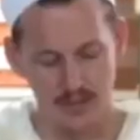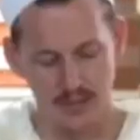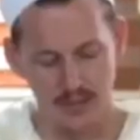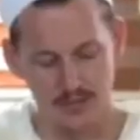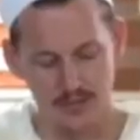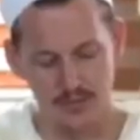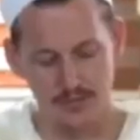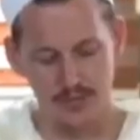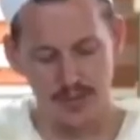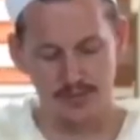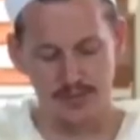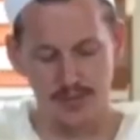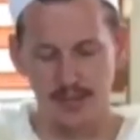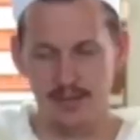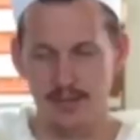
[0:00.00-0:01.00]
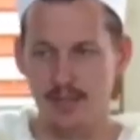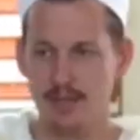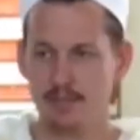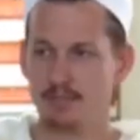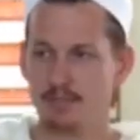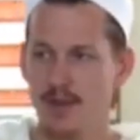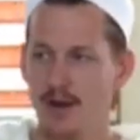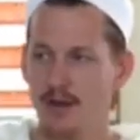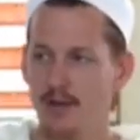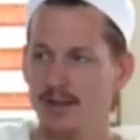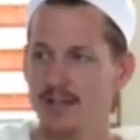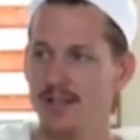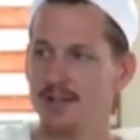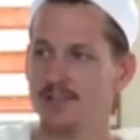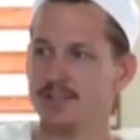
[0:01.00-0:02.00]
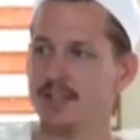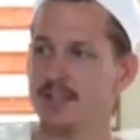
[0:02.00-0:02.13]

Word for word: And so that the merit of a